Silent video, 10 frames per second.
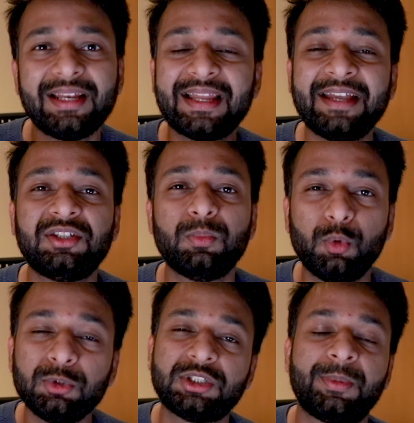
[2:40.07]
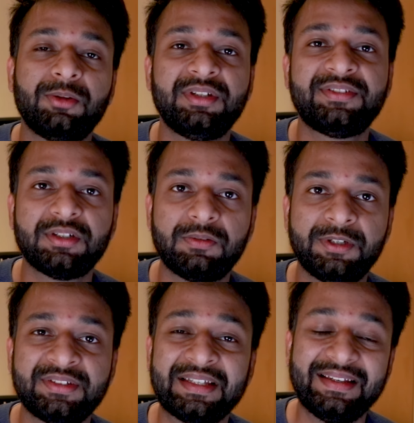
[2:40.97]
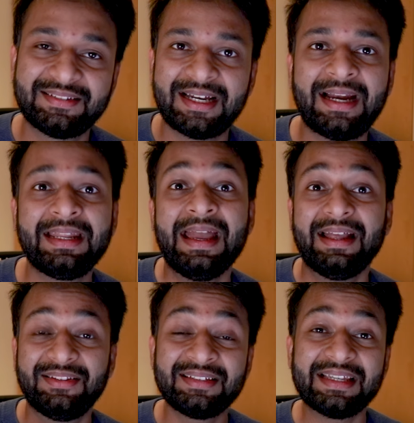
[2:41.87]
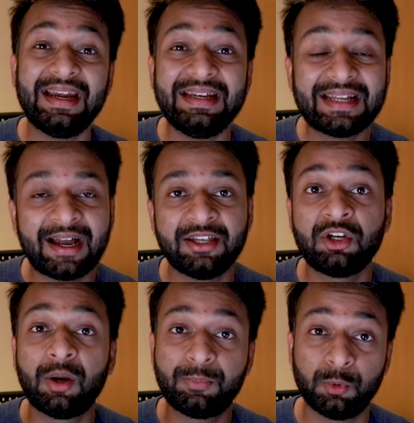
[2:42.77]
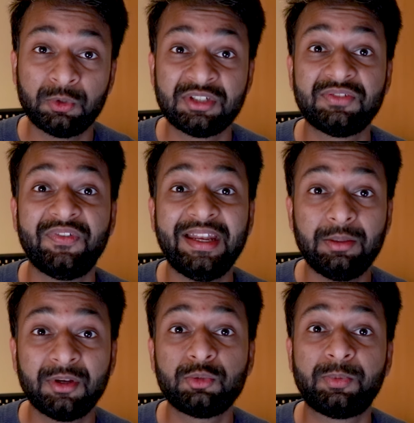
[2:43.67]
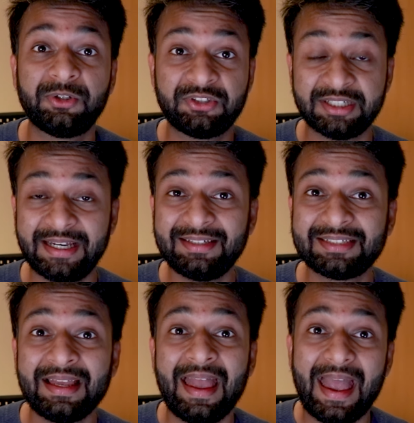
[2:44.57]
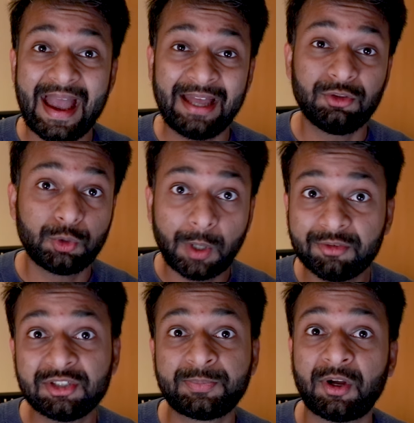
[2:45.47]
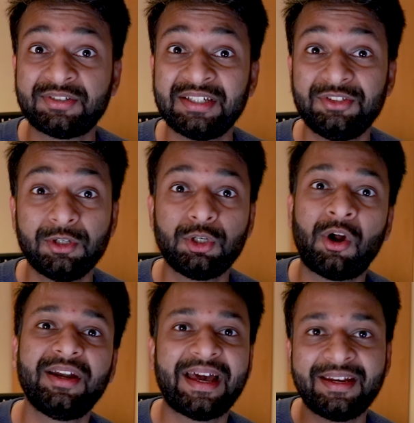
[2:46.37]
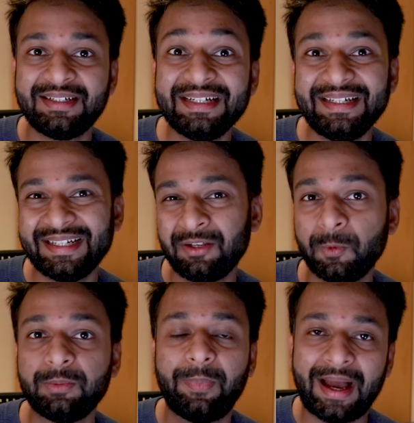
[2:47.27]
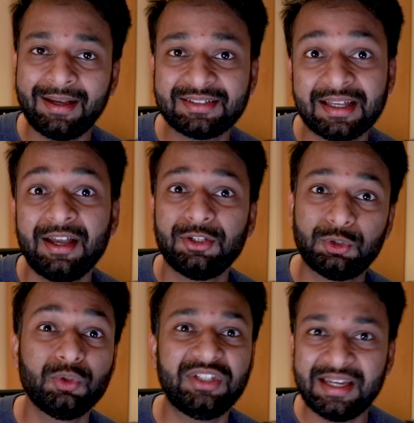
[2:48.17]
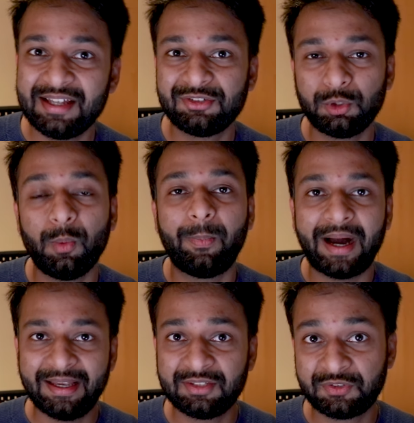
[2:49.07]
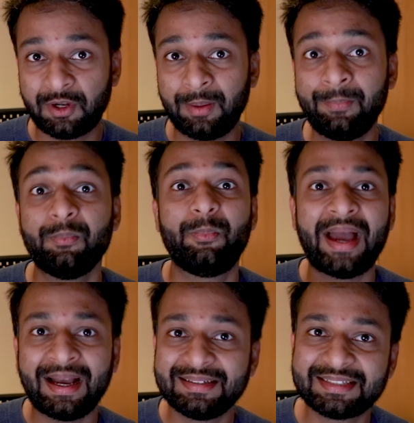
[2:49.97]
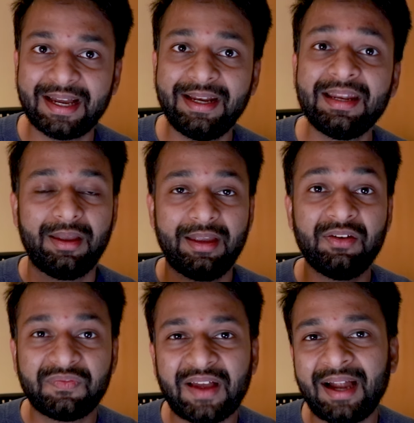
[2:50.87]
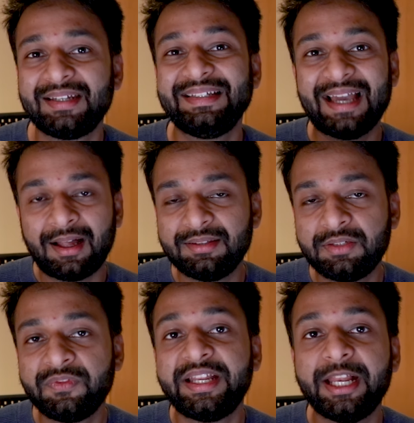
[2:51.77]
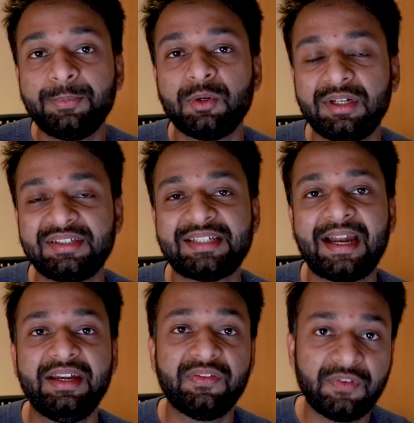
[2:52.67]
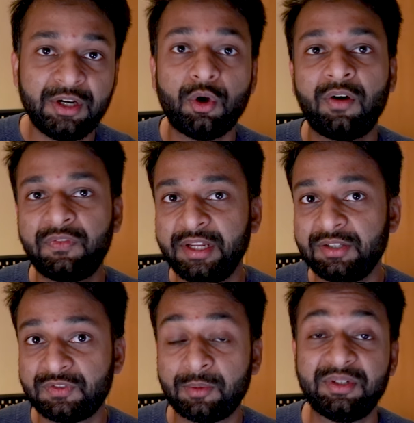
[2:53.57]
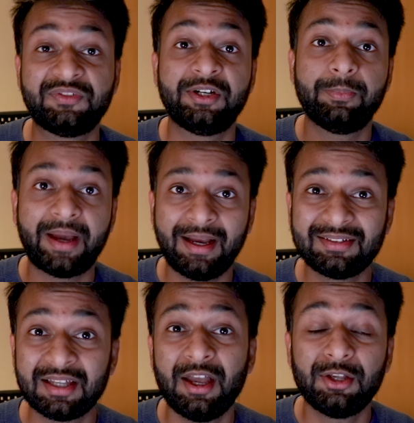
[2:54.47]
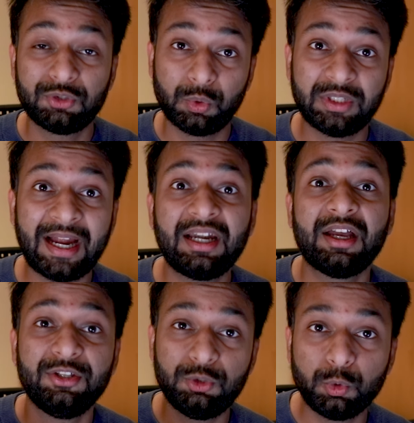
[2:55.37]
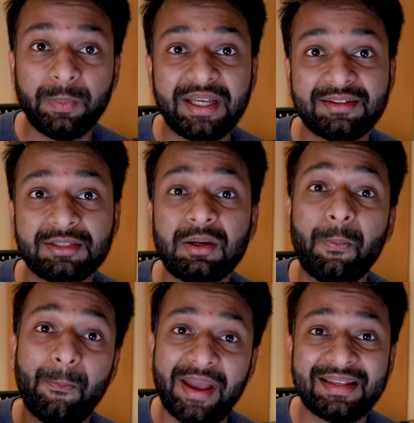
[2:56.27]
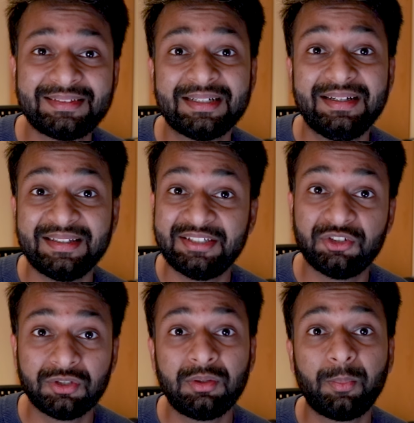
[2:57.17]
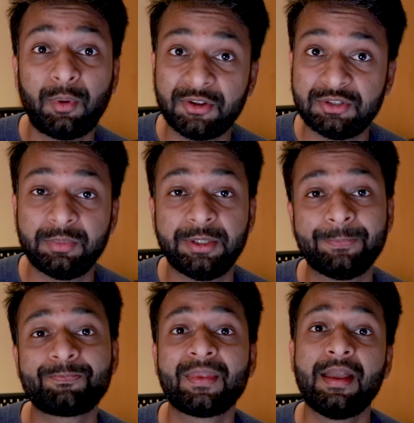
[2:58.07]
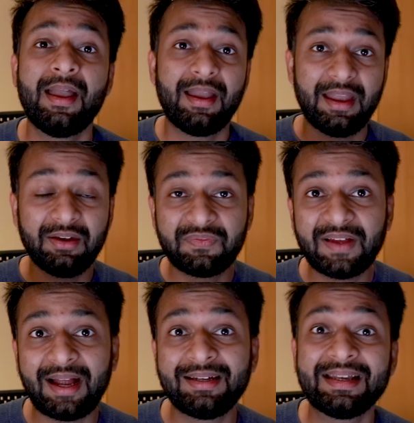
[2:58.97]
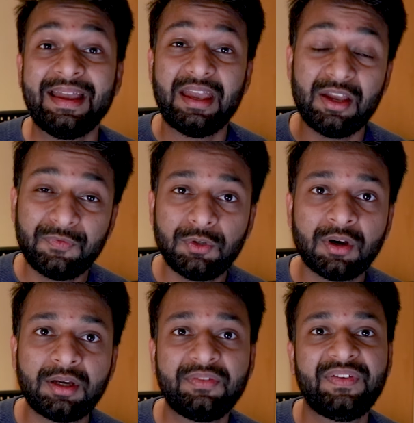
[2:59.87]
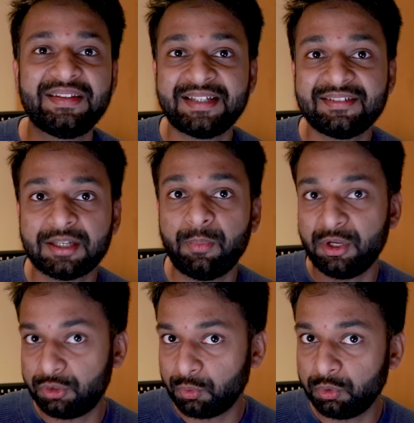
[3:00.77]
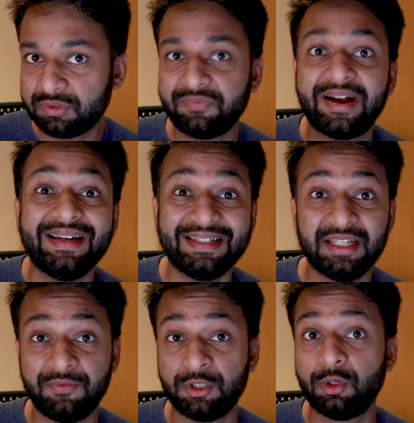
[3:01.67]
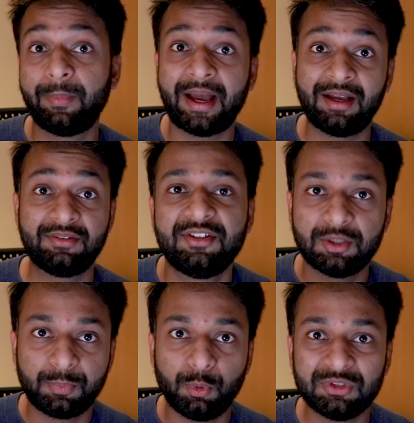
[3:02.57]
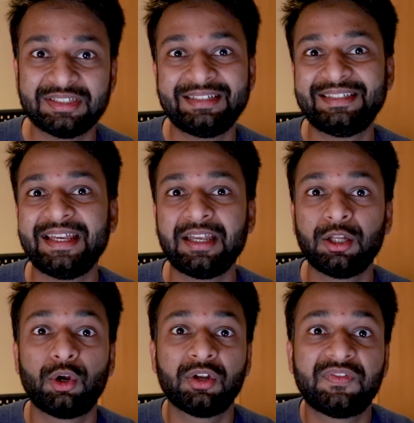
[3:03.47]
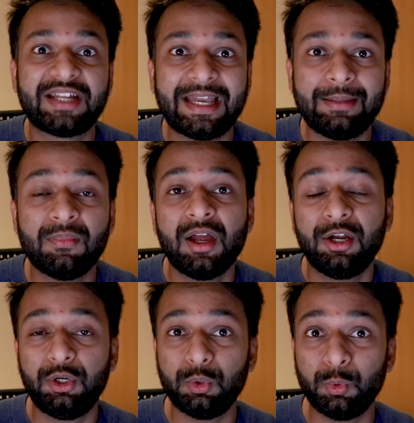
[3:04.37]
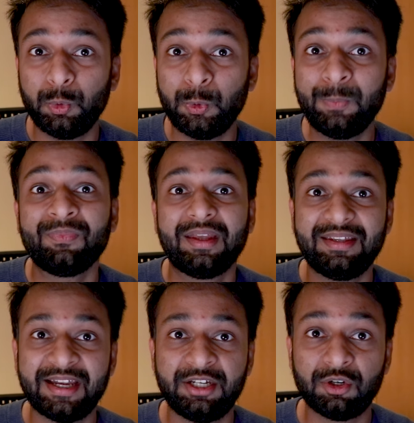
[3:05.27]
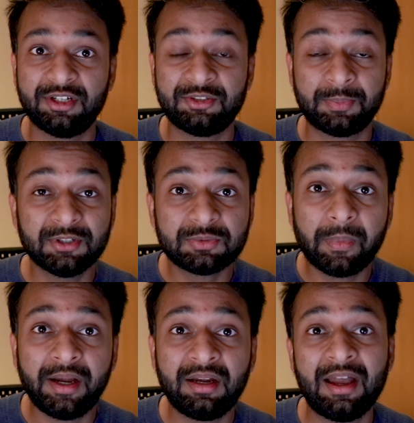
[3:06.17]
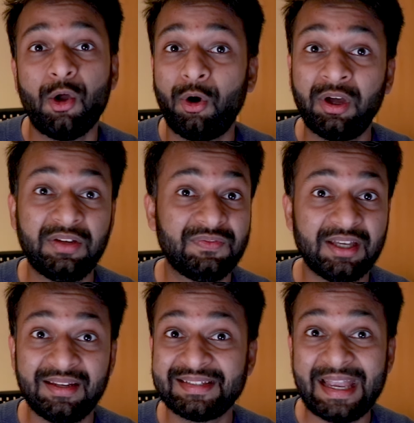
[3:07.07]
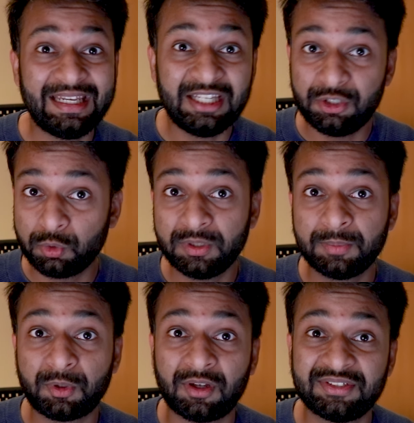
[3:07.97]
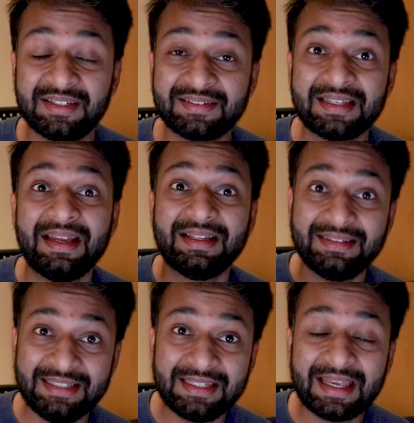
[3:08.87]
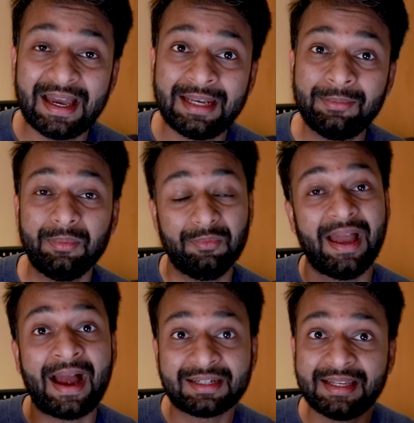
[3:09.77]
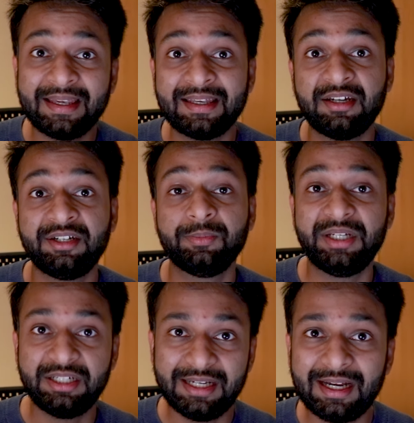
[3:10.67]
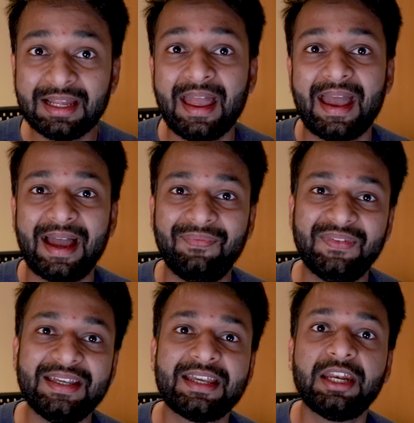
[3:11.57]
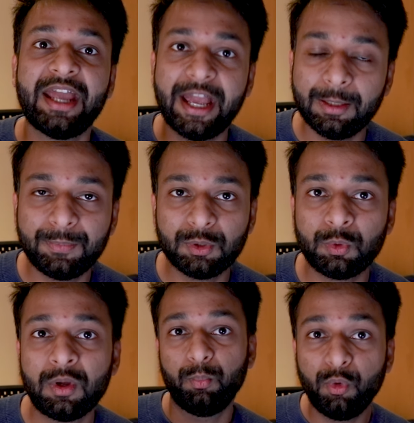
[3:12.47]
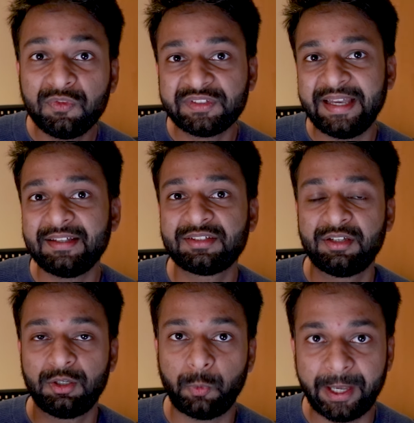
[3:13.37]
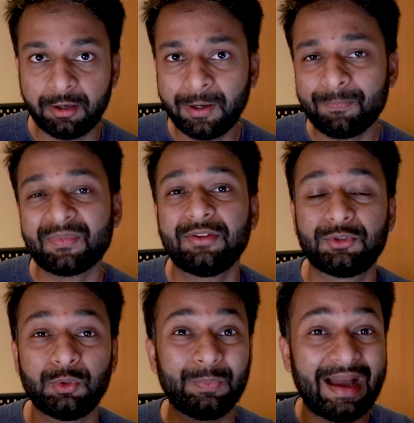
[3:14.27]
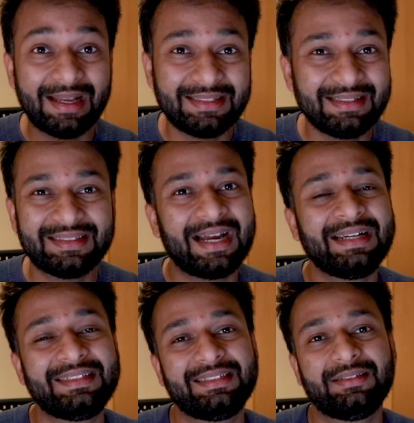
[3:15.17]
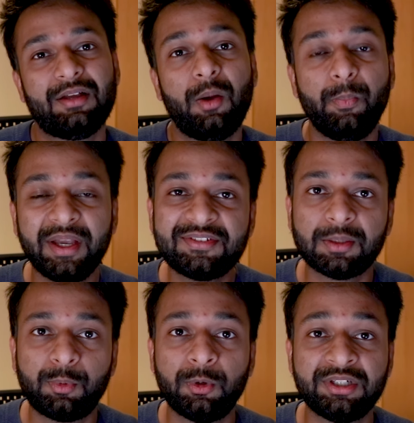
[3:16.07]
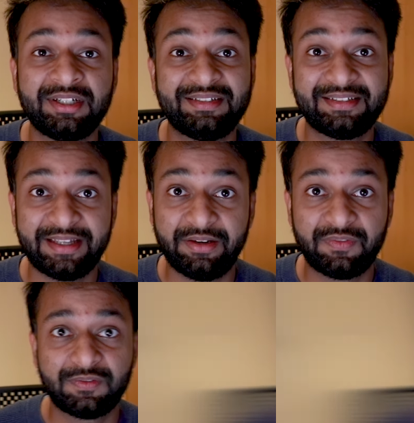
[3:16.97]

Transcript: I like the most about this service is that this entire approach is very much personalized, and throughout this process you're not directly dealing with banks, so there is no bias from bank side. In fact, Gandan will help you understand different offerings from different banks so that you make the best decision possible. In fact, if you are facing some issues while dealing with your bank, suppose it's taking a lot of time to get your disbursement, or if there is any issue in the process, they can act like an intermediate and they can help you move things quicker. So I think that's a big support in itself.